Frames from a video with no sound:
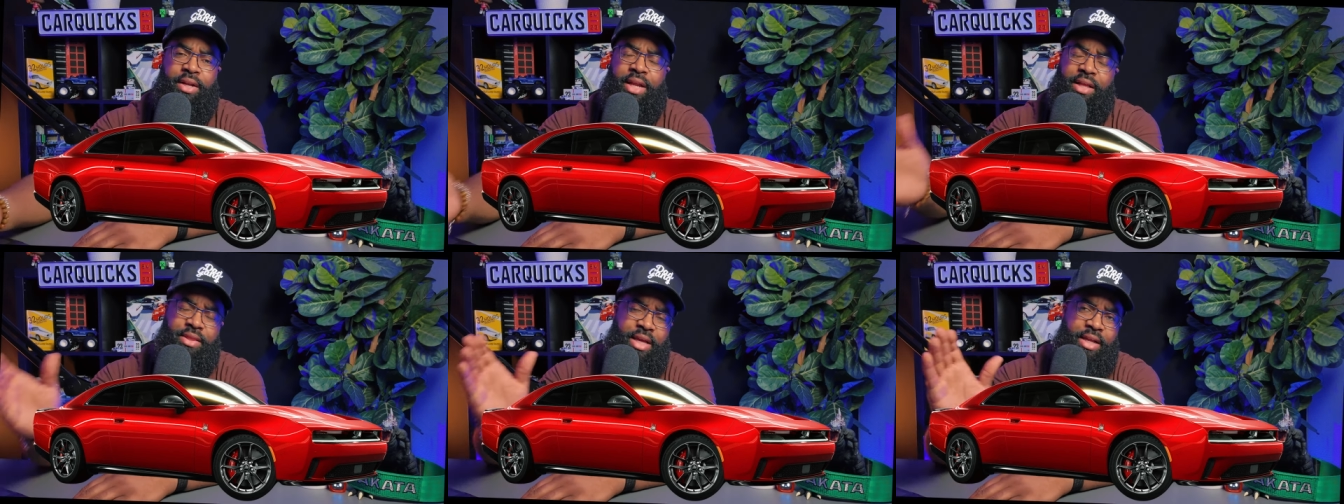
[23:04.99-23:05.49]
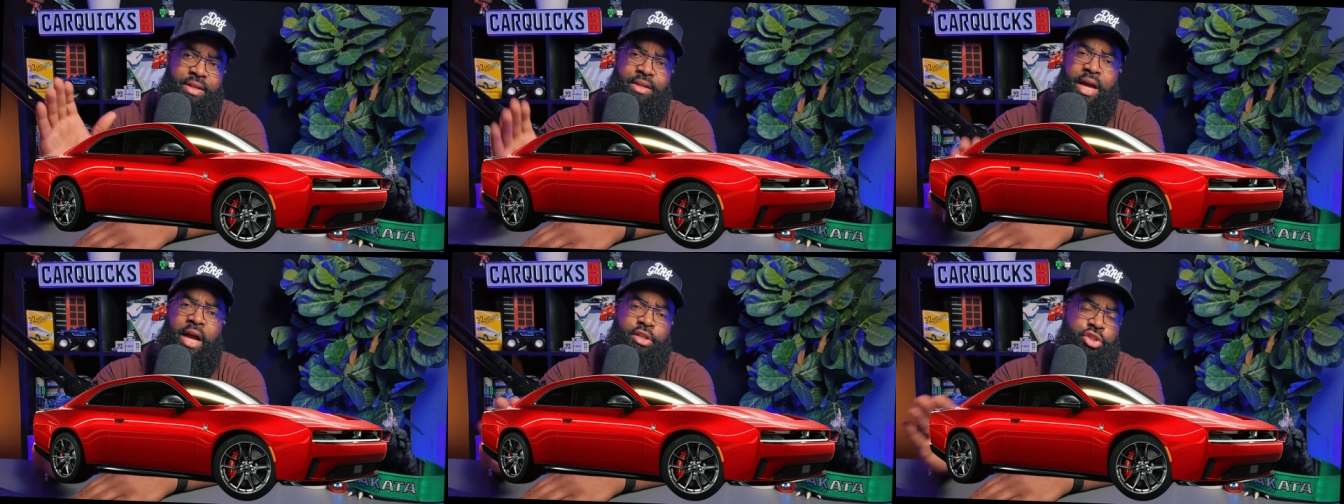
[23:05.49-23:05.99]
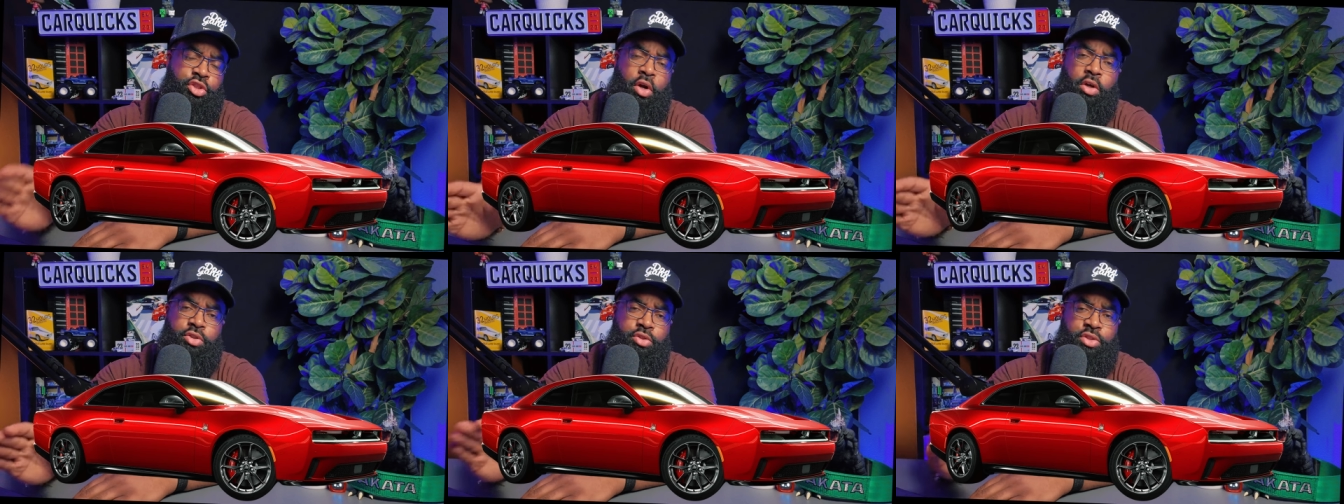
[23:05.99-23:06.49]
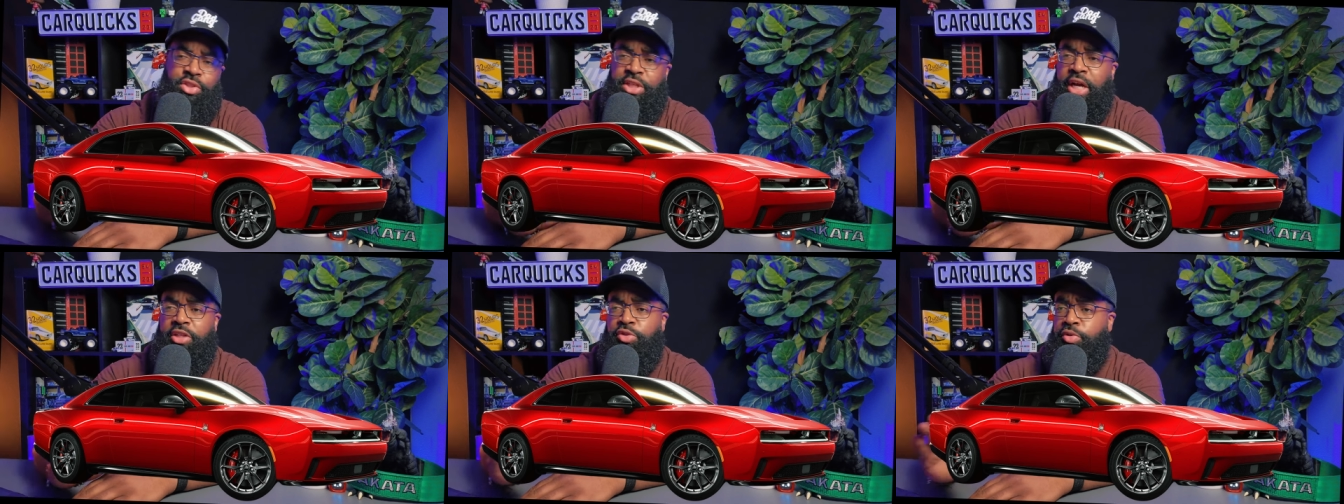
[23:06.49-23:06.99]
not that Dodge Chargers and
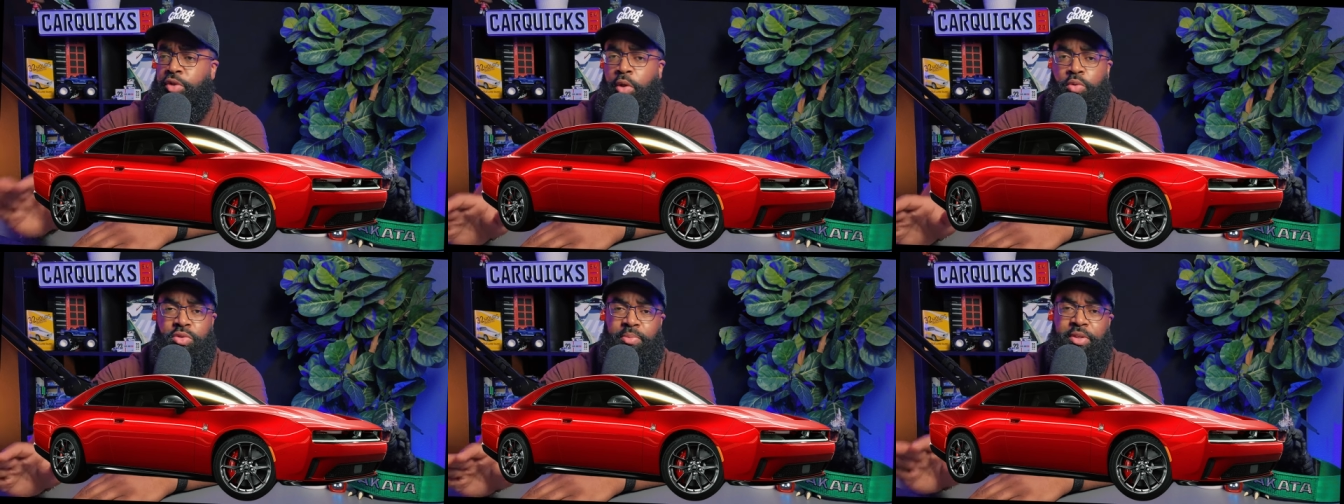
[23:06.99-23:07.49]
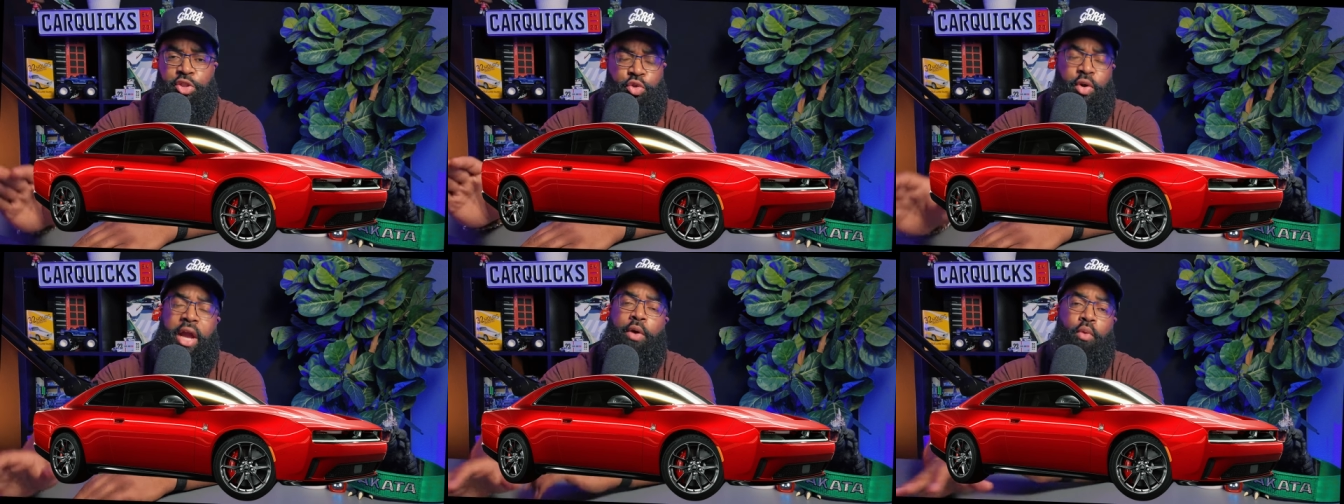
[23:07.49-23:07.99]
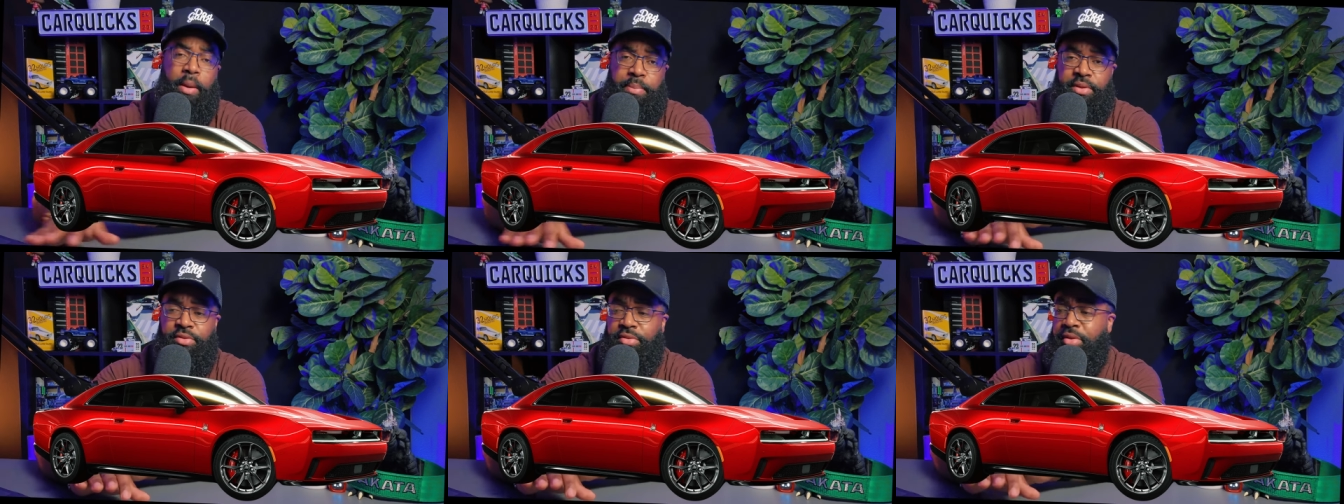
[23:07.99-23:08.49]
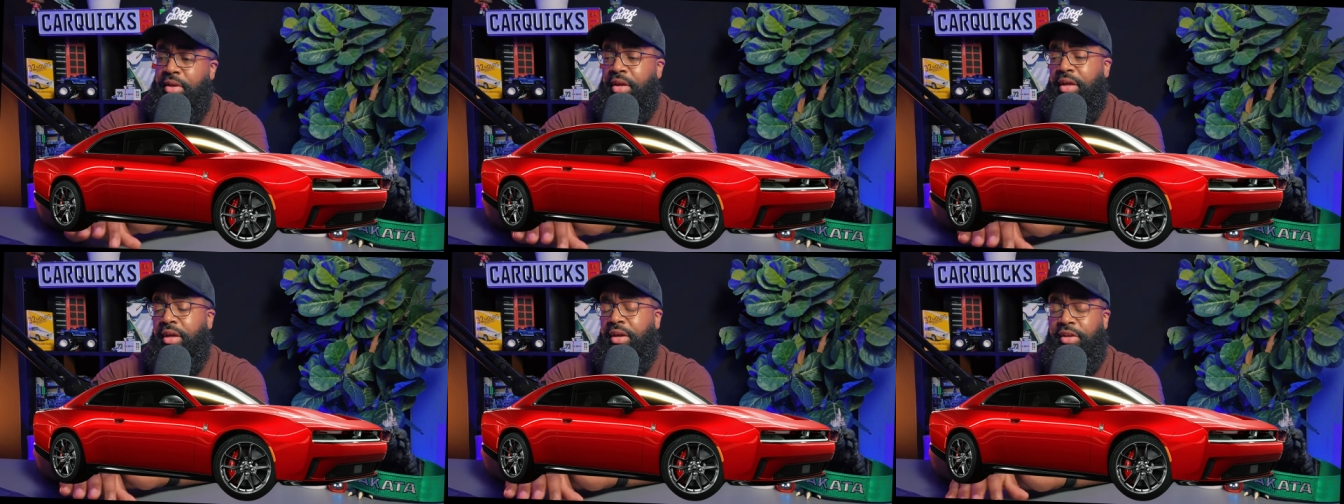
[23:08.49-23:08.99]
Challengers are known to be track weapons,
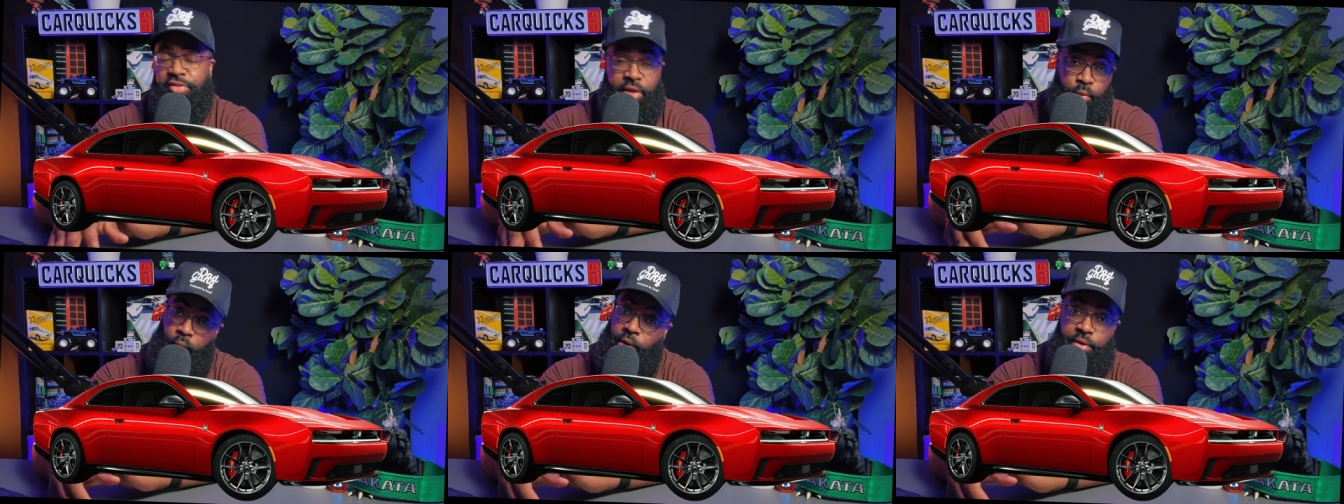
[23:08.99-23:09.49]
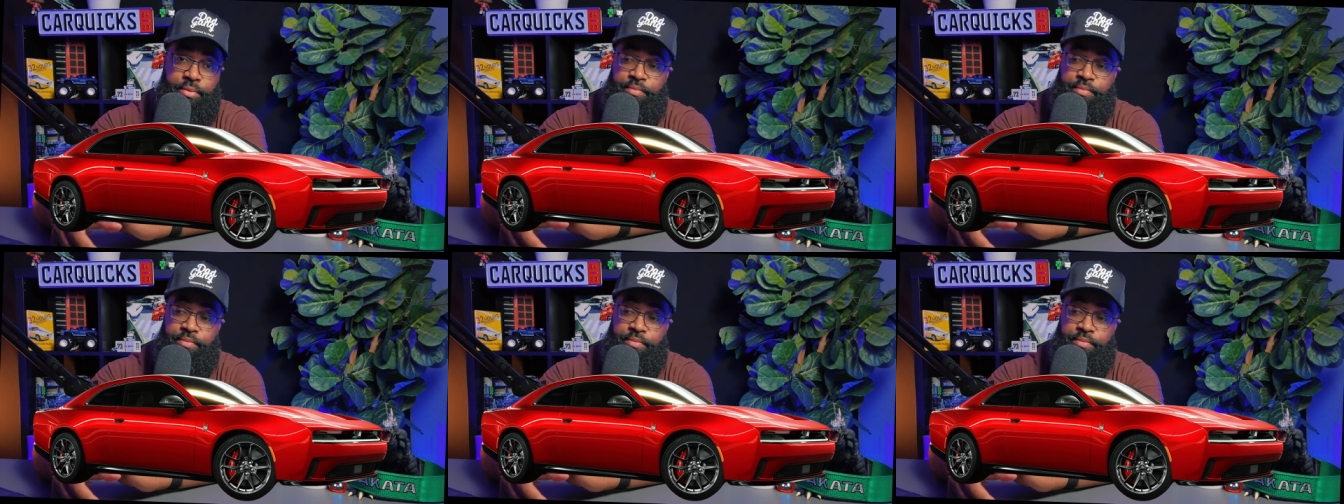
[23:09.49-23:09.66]
because they weren't.